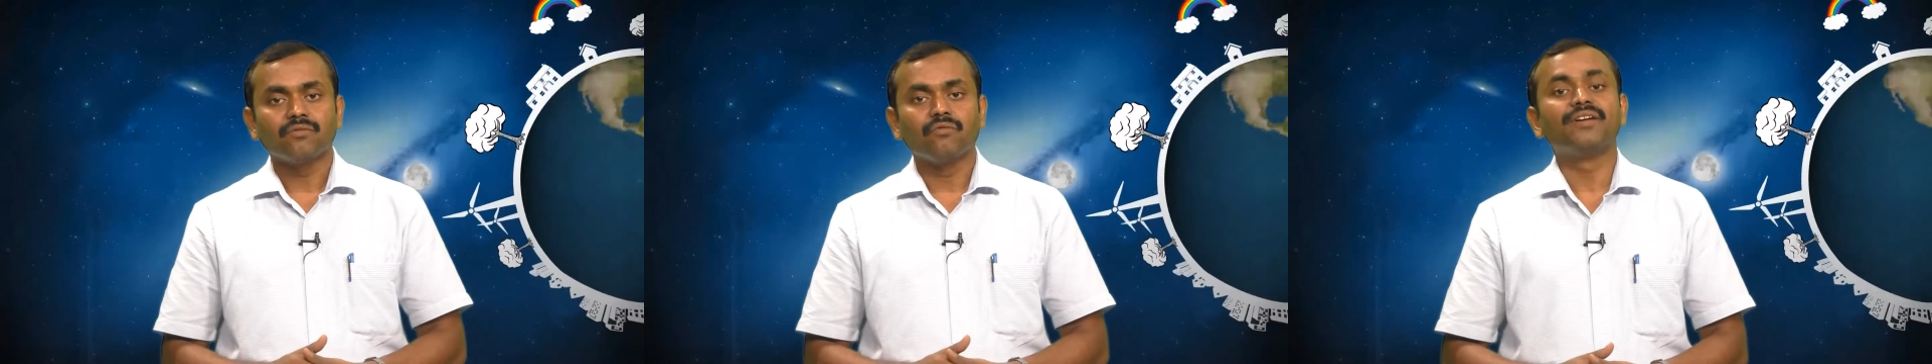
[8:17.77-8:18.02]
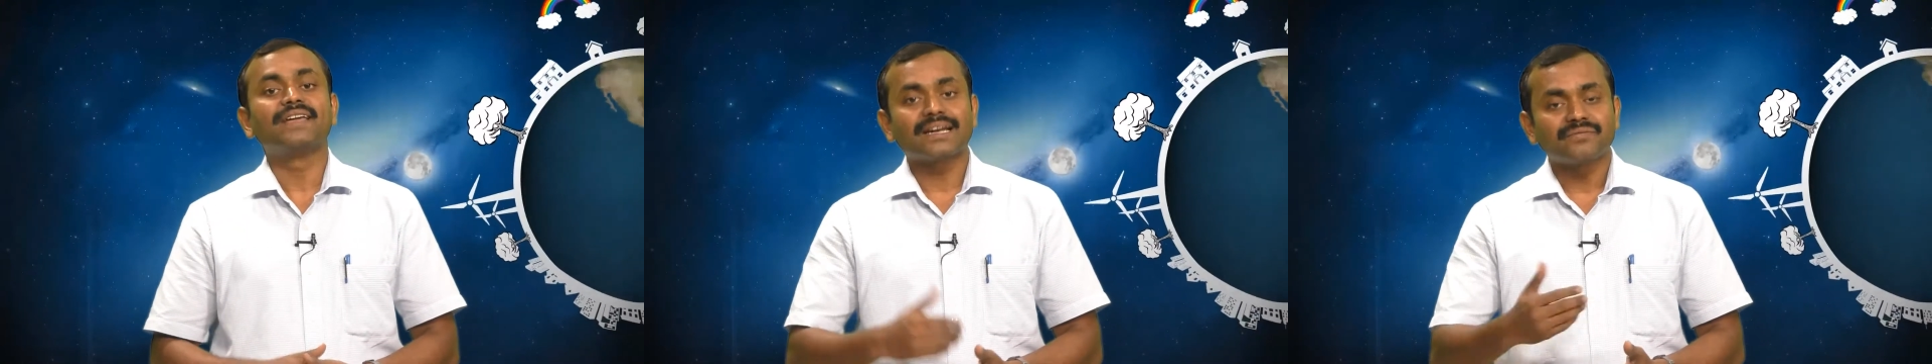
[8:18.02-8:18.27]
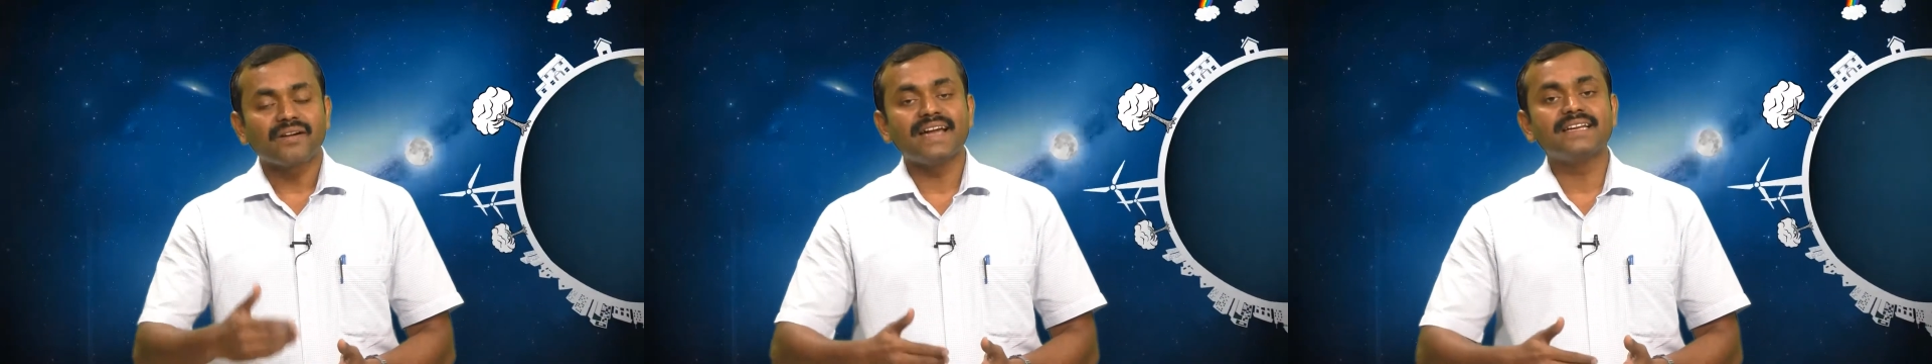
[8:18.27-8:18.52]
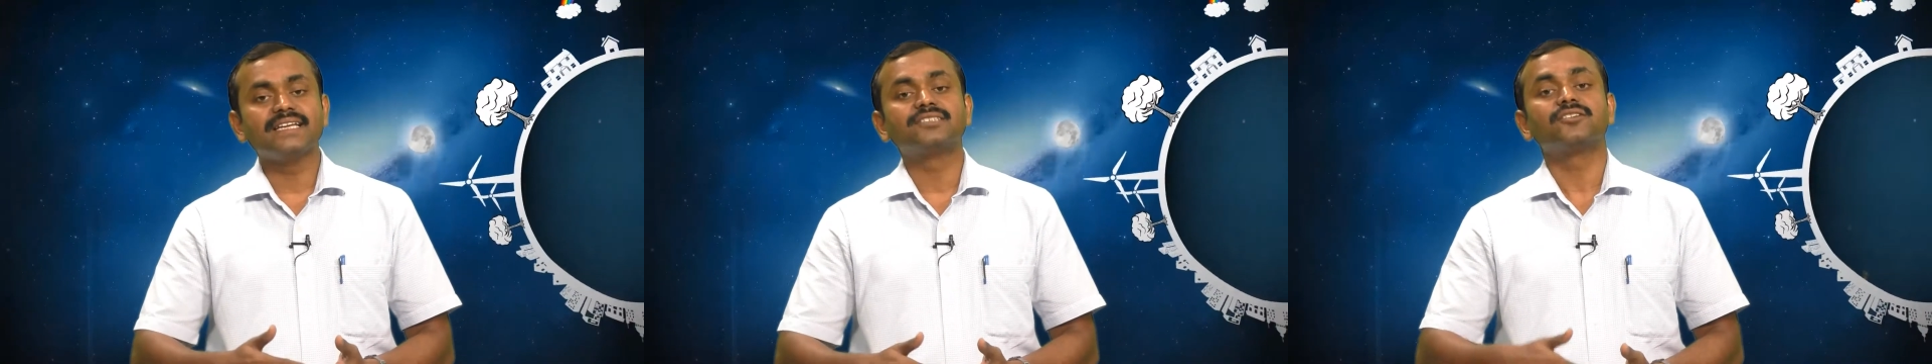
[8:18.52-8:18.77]
we can
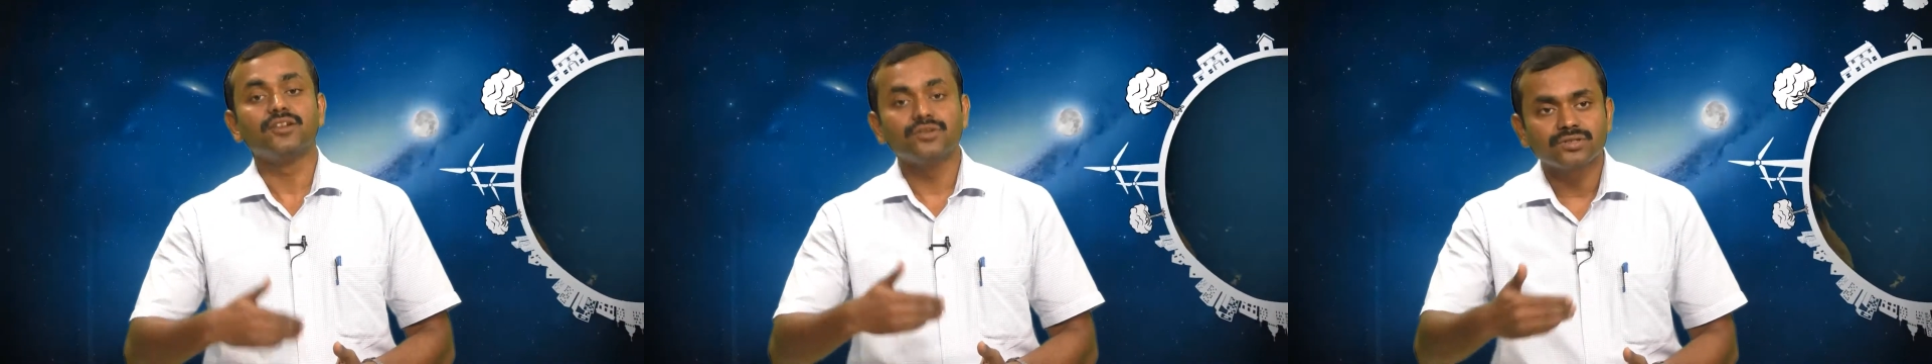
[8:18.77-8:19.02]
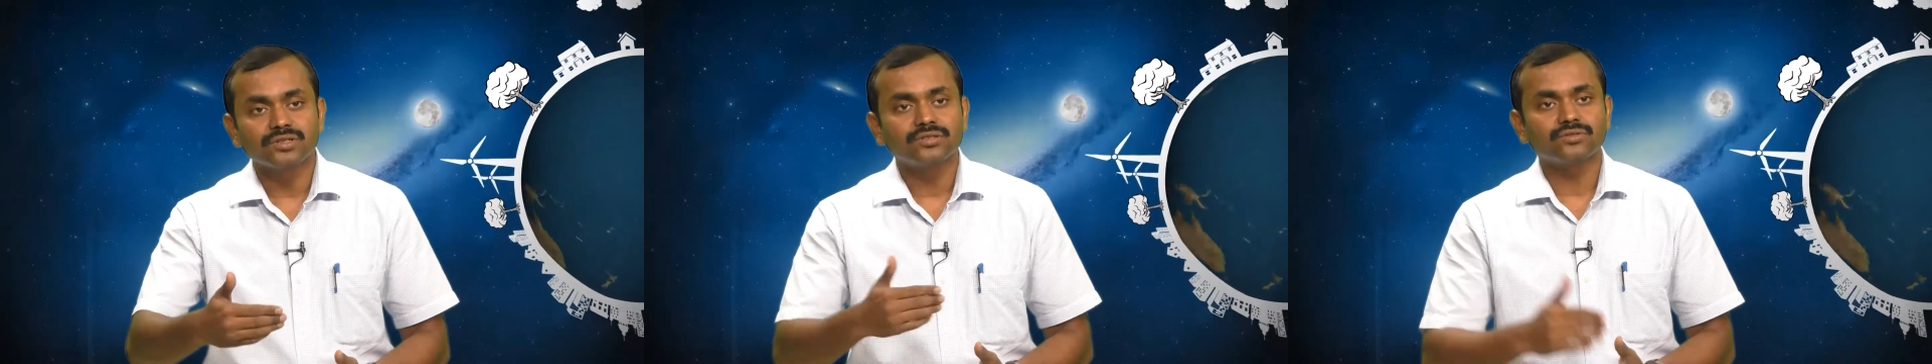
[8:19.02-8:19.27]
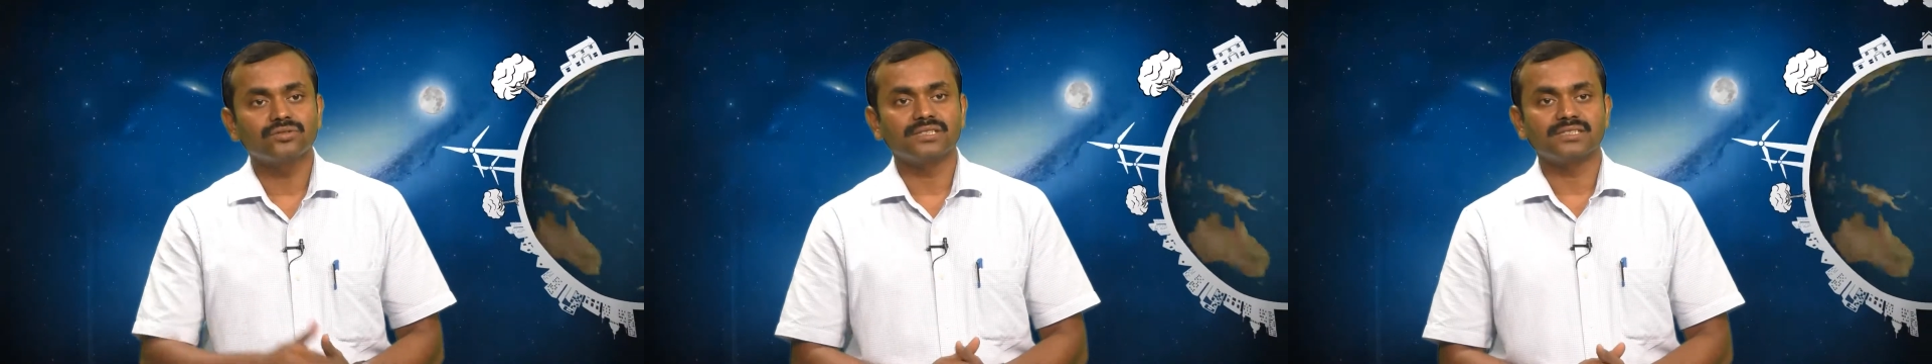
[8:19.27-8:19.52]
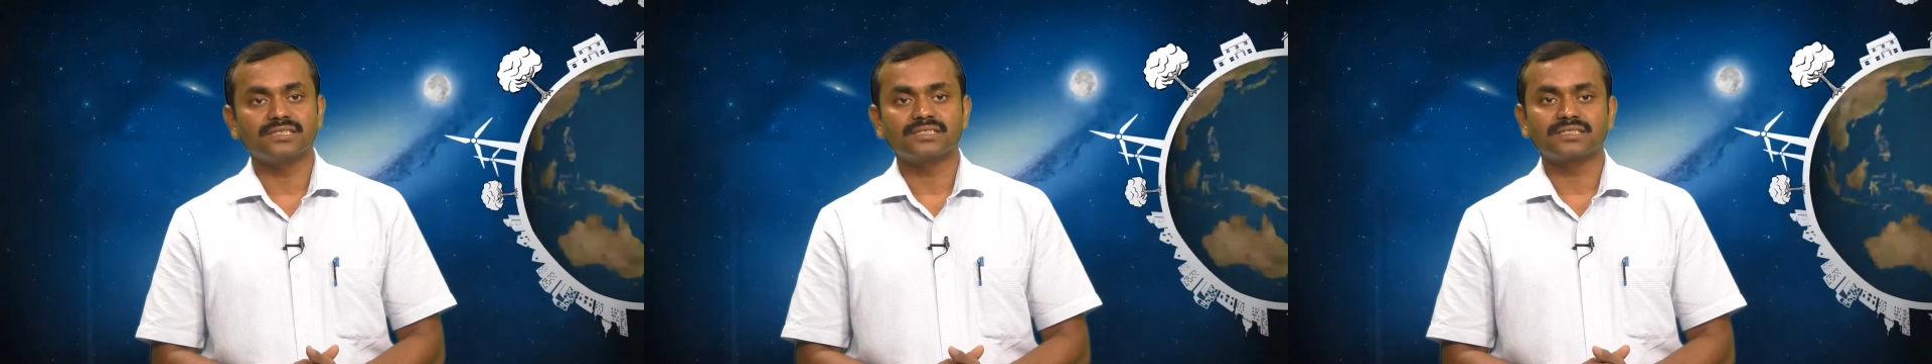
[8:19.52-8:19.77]
find a solution to
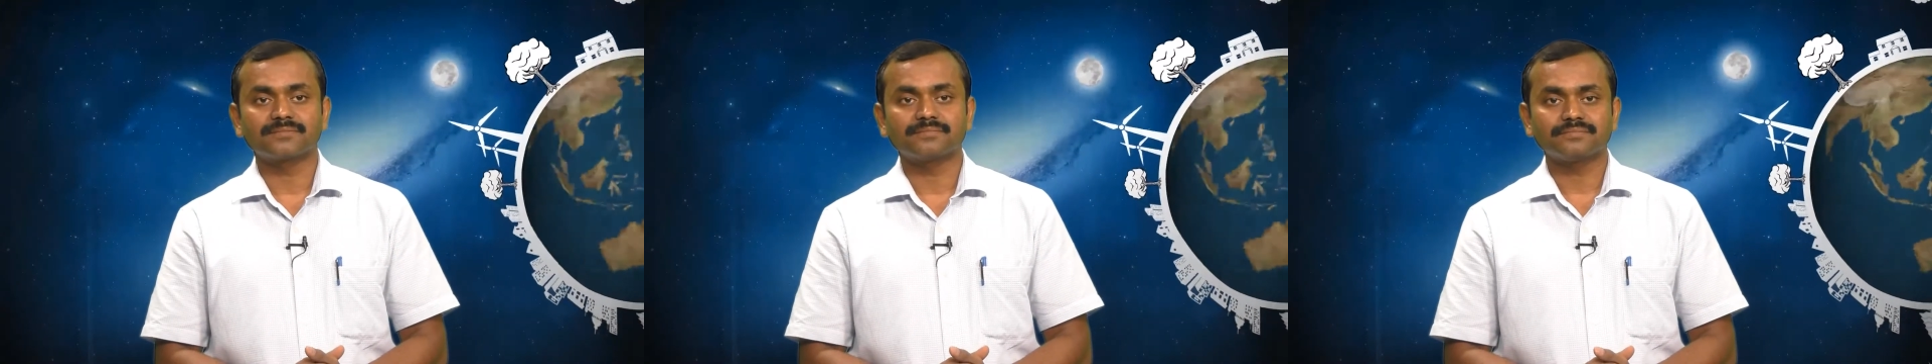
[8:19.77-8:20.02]
this risk.